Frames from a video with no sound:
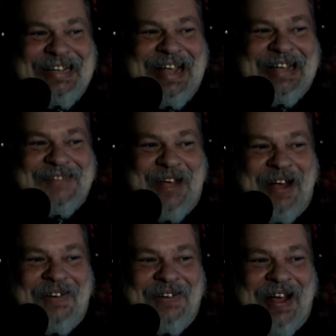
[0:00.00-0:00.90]
Has my
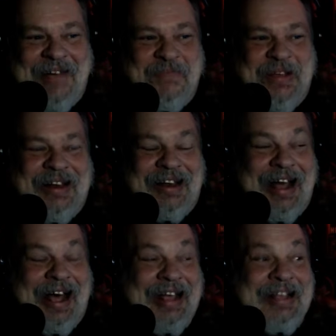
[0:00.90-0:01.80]
whole life been a
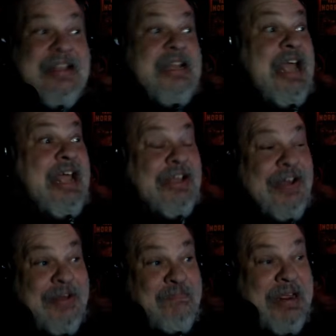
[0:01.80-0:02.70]
lie? It
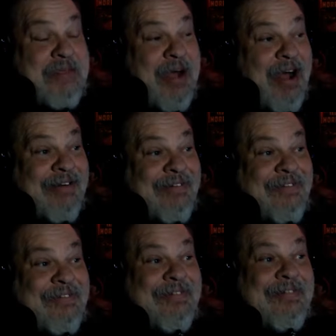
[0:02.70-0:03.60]
could be, Michael.